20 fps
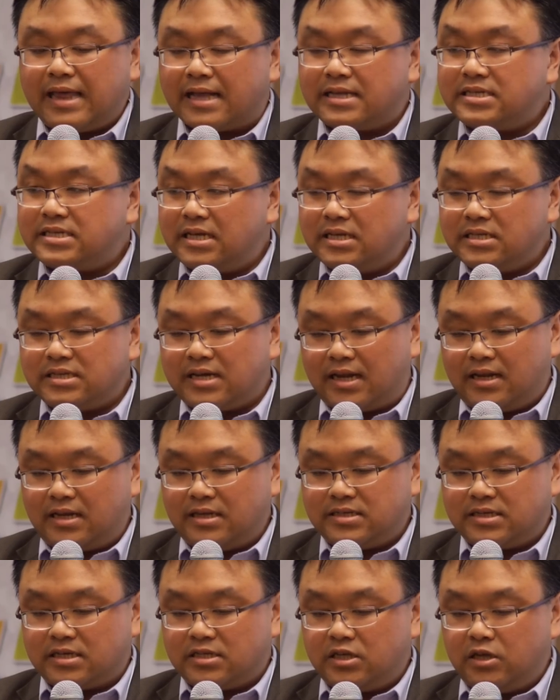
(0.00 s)
that since
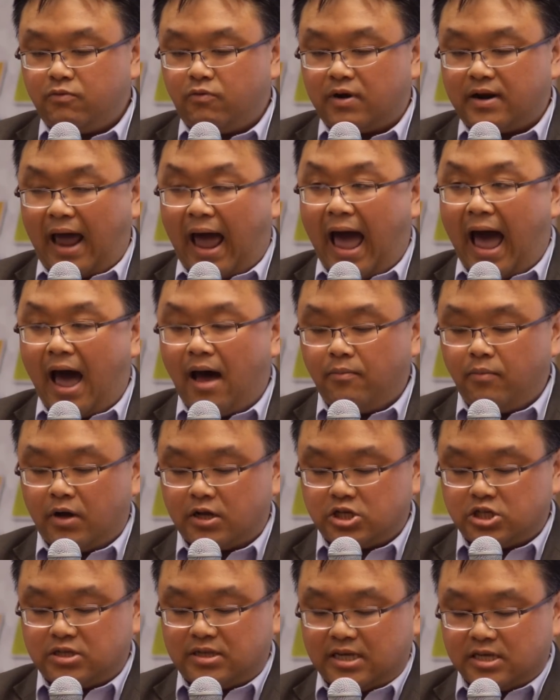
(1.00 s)
1961, how
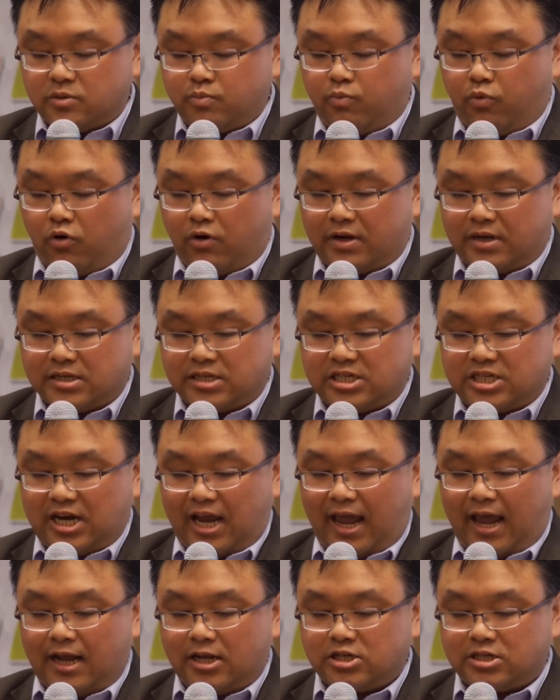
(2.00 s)
much this point has
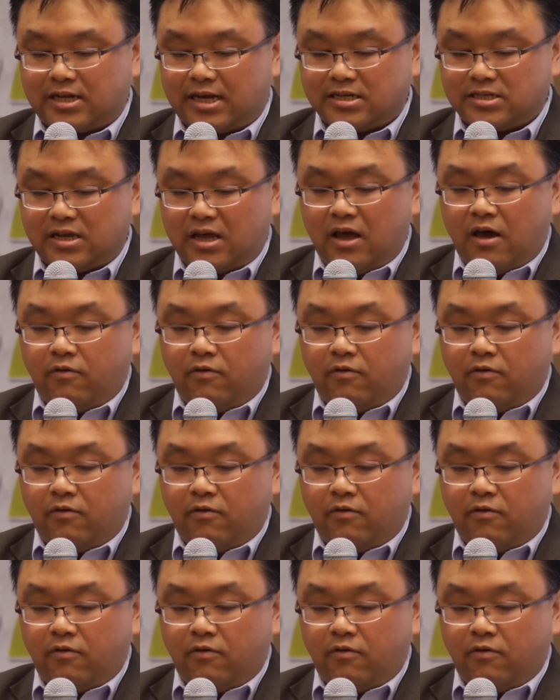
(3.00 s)
changed, as